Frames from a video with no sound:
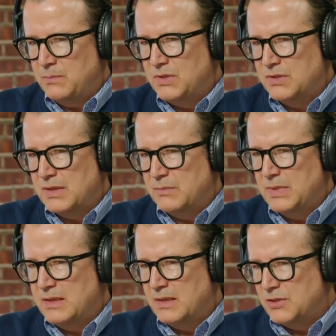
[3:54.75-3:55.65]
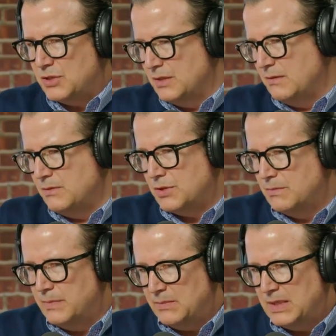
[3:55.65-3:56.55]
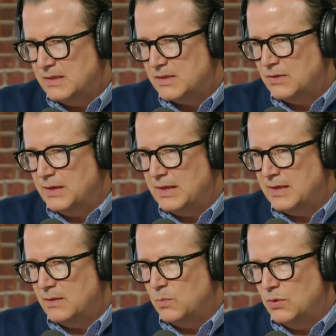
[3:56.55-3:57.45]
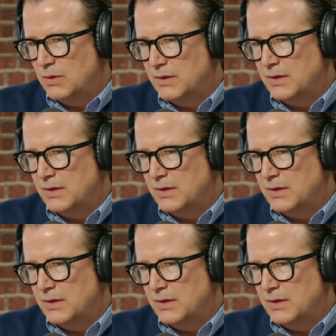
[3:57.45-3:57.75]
Does that mean I should maybe consider adding more?